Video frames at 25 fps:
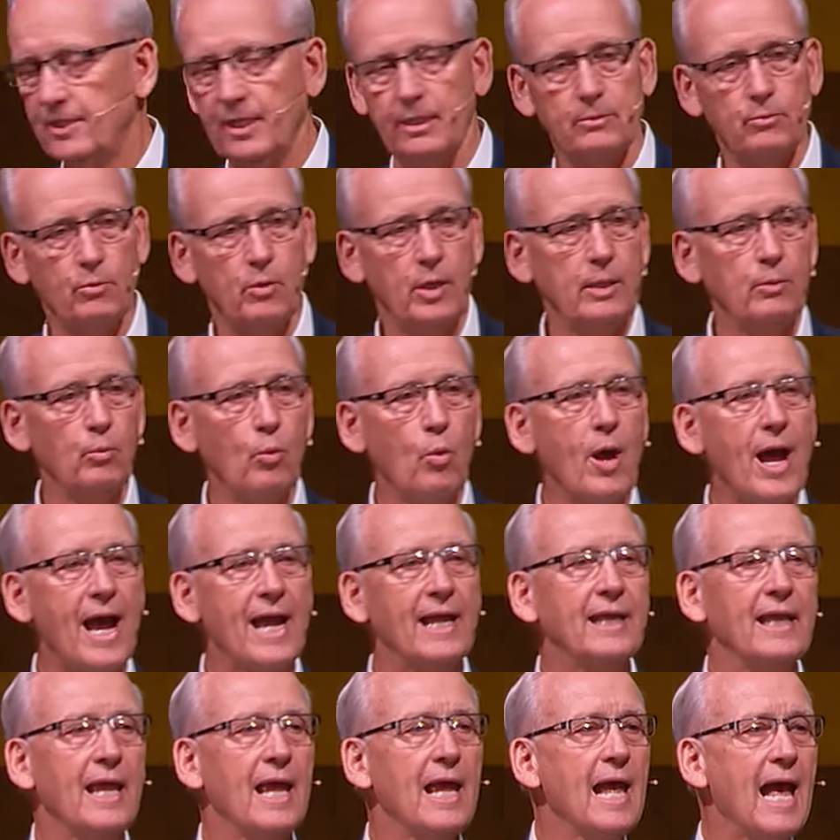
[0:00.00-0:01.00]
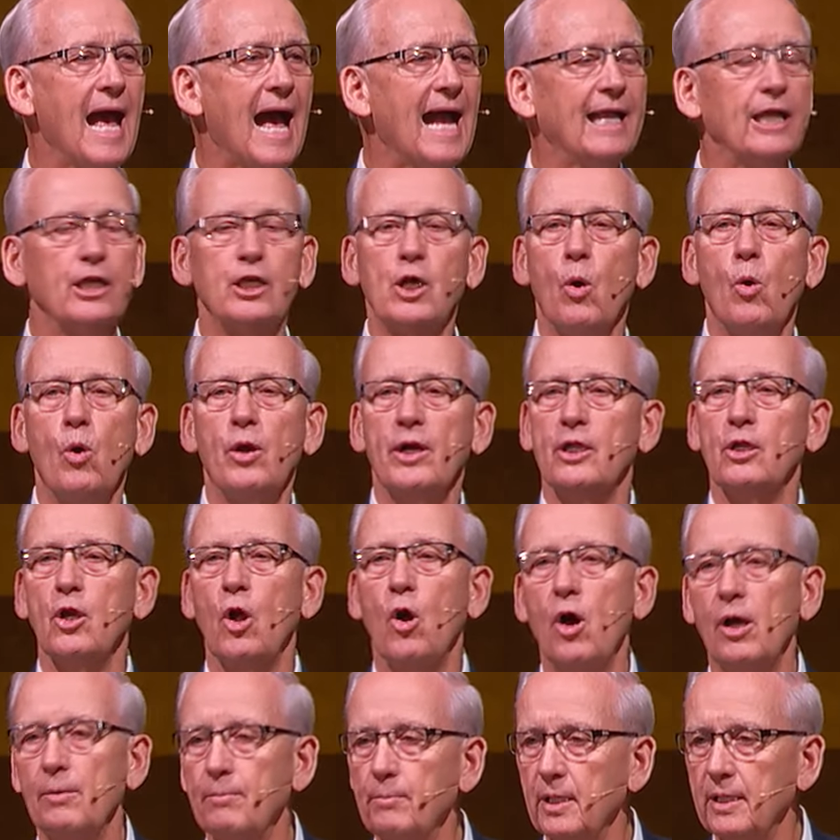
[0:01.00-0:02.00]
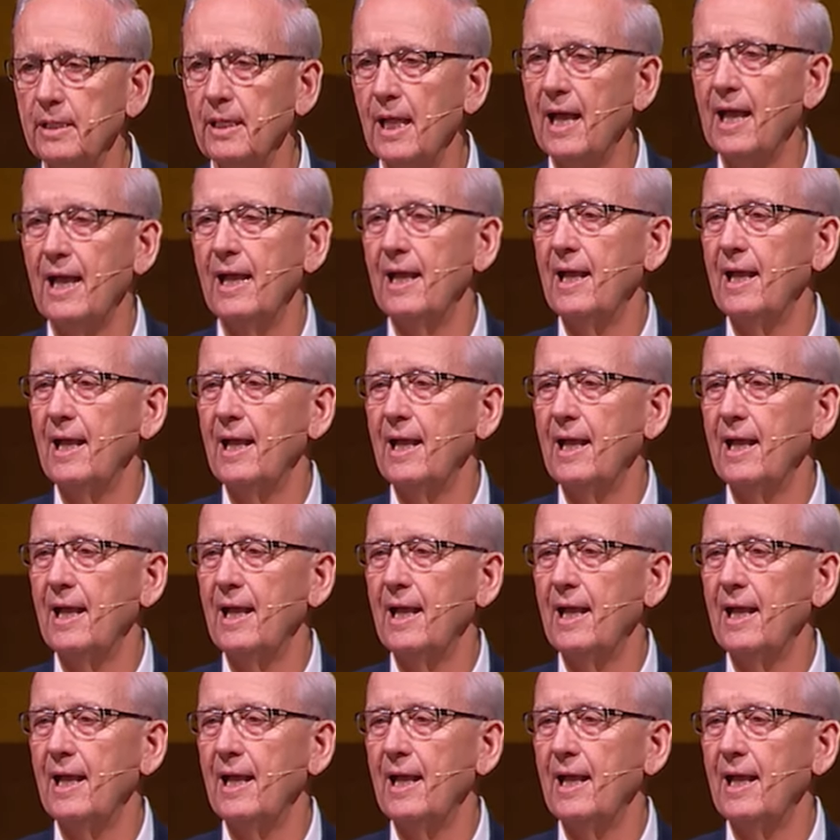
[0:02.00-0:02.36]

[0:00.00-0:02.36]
and, and wide. I could go on and on, but